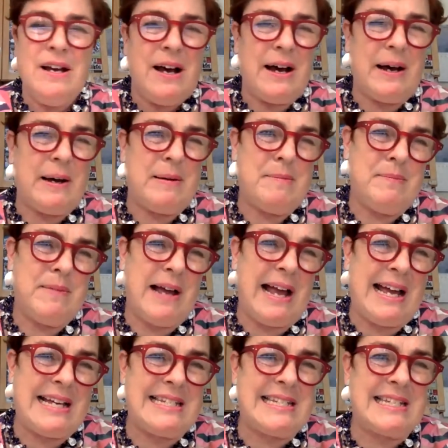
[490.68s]

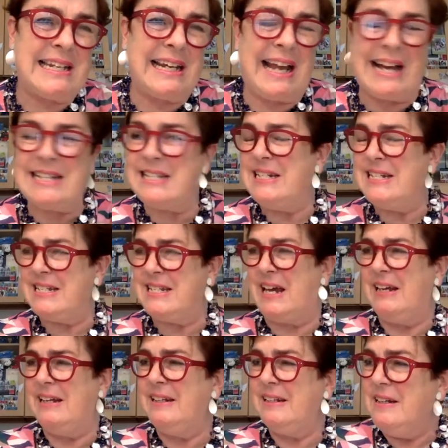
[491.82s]
As Cassie
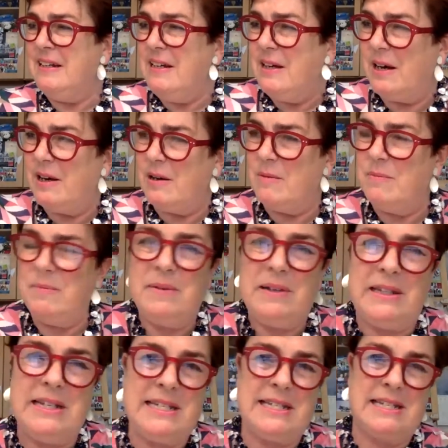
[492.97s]
said,
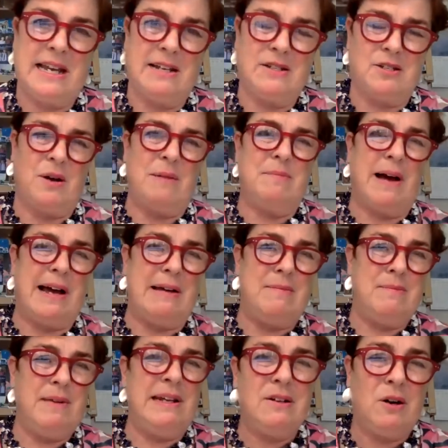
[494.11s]
so
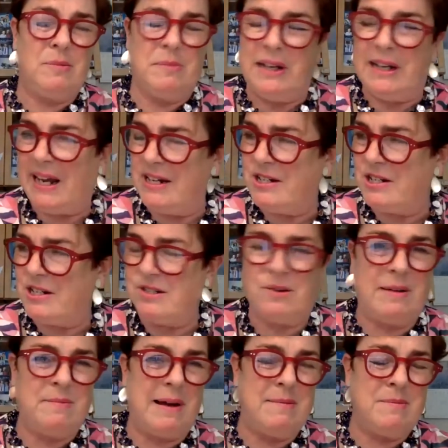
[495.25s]
I'm in communication, so
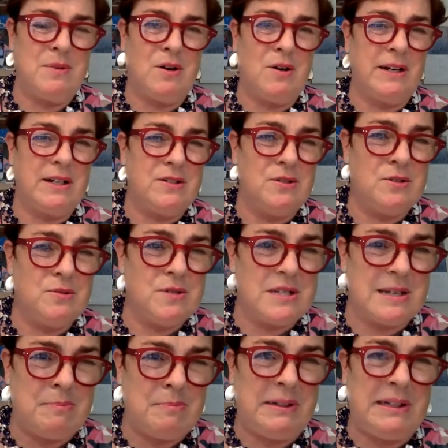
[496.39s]
I'm going to do
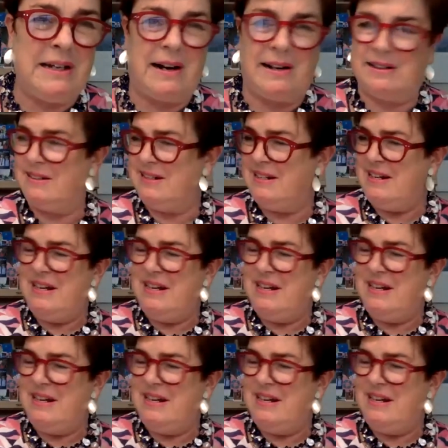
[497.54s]
some PR.